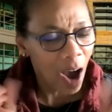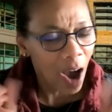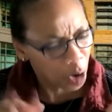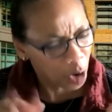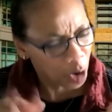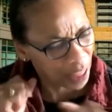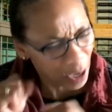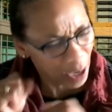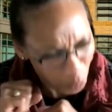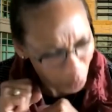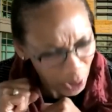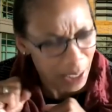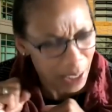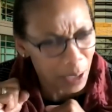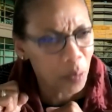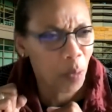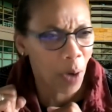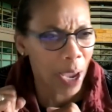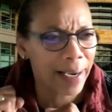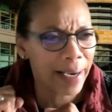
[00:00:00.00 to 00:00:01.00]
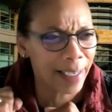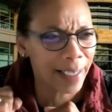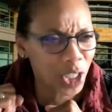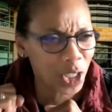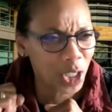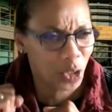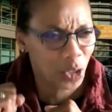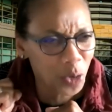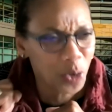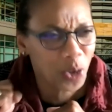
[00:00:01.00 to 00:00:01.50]
are they really ready
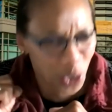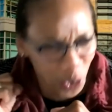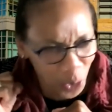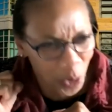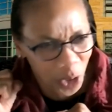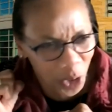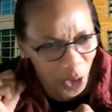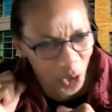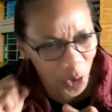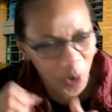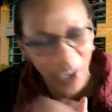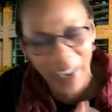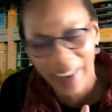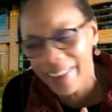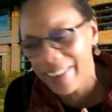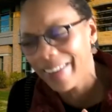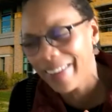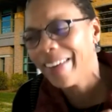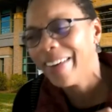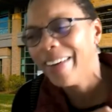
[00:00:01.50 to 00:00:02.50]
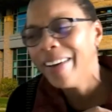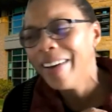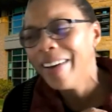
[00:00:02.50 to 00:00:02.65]
to do surgery?